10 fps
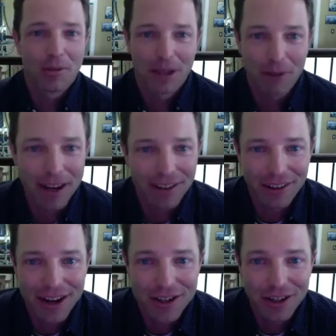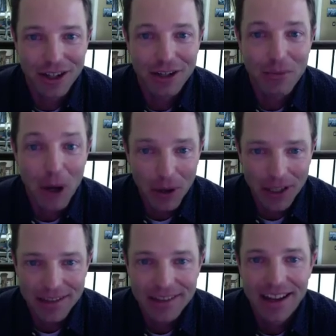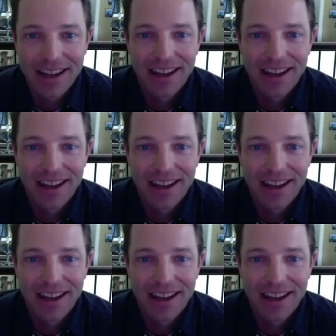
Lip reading: be regular engineering components.